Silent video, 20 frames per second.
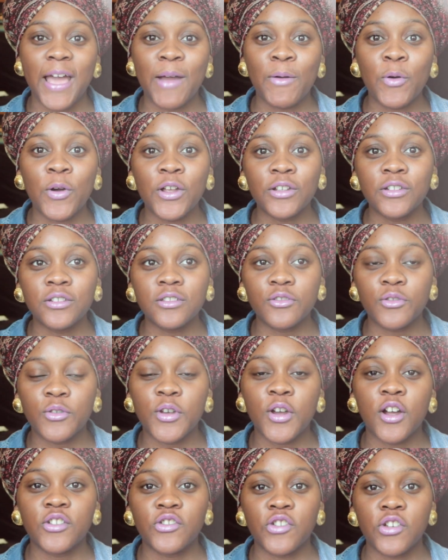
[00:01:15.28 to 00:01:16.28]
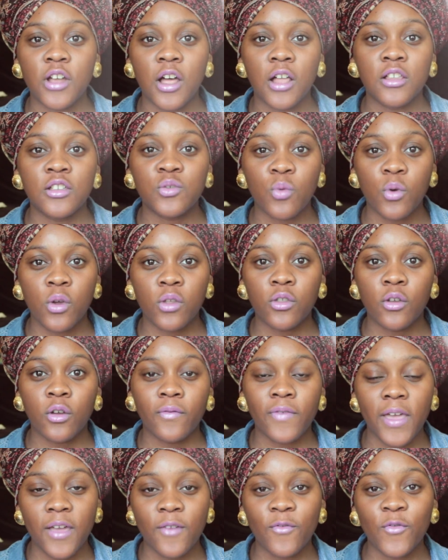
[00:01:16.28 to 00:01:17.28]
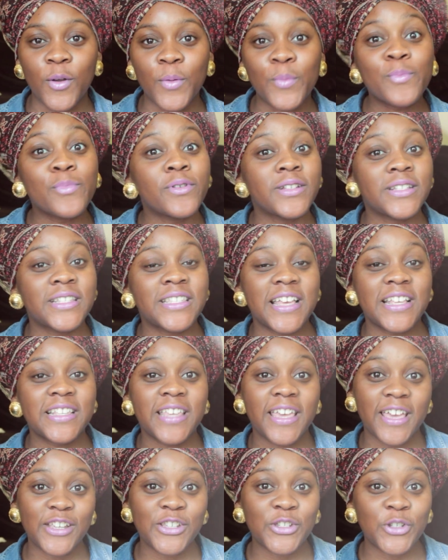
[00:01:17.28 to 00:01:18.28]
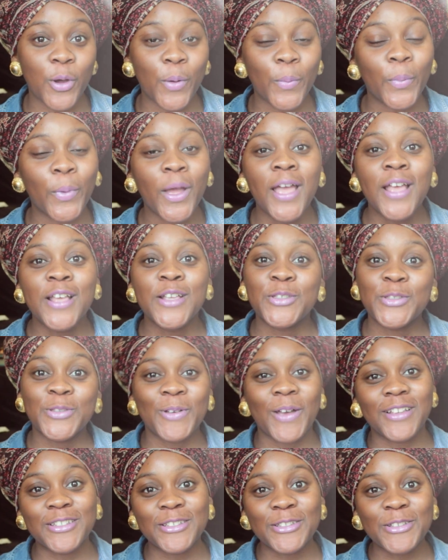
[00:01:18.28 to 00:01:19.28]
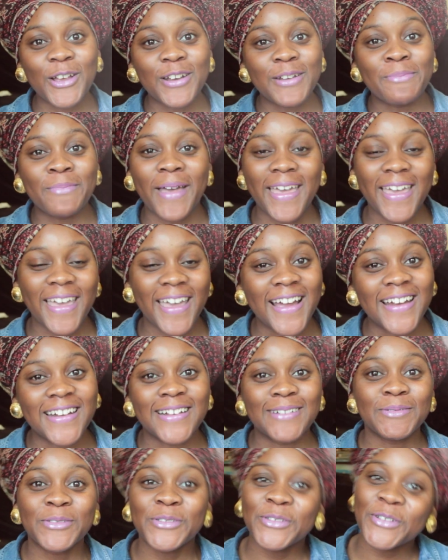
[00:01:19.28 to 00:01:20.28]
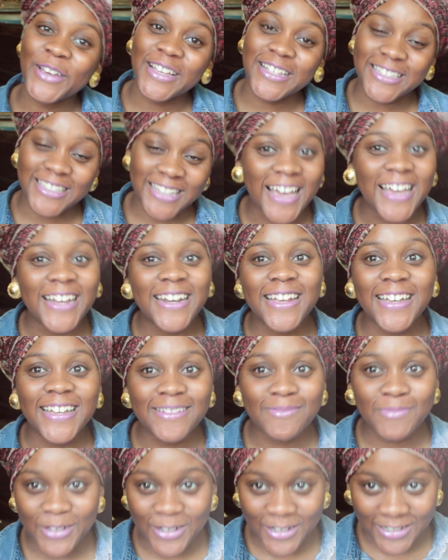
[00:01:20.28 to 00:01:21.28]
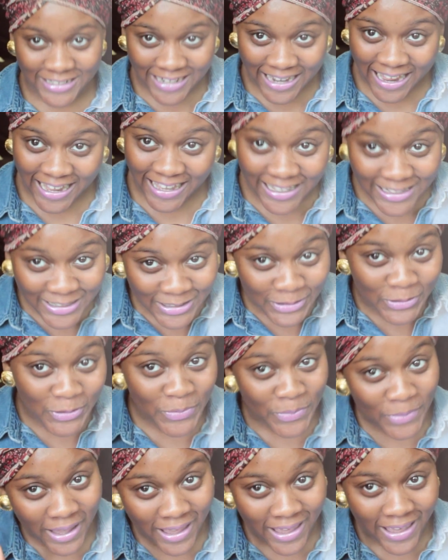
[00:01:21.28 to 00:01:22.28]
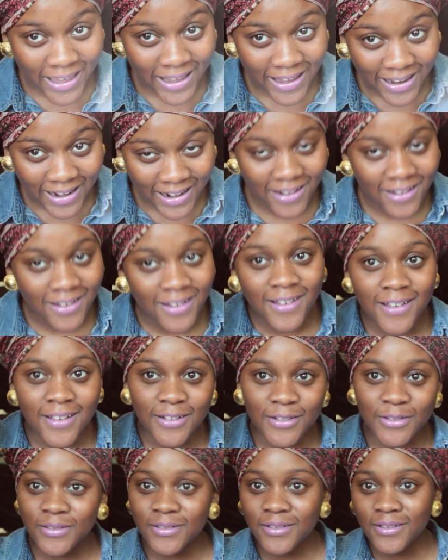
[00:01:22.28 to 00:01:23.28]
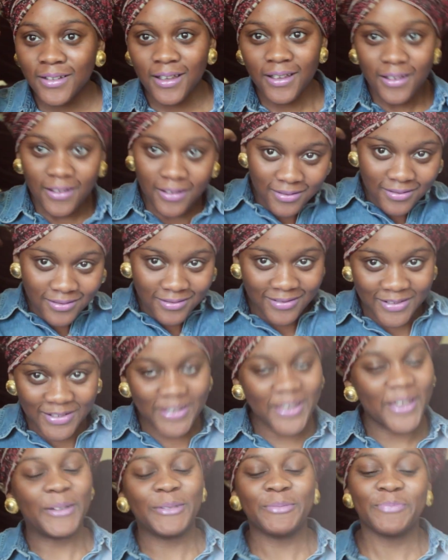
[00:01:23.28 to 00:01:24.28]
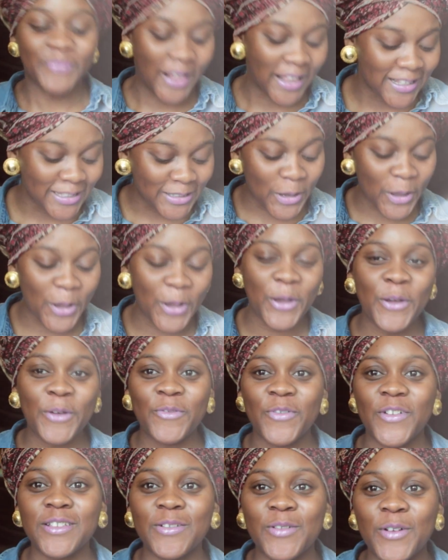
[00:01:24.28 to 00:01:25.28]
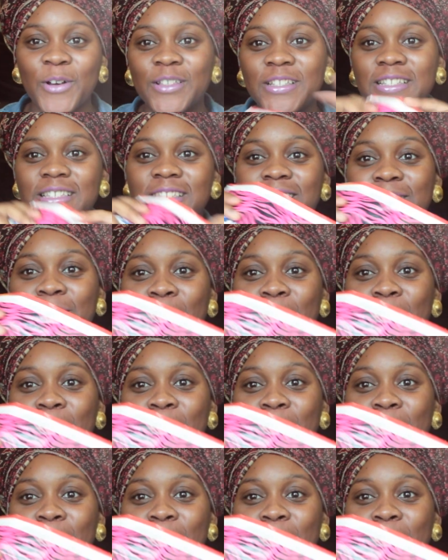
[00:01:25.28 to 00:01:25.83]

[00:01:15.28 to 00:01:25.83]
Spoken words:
won $300 worth of hair from Princess Hair Shop. So I just got in my hair and I'm so excited because I get to do my hair. Yeah. So first of all, this is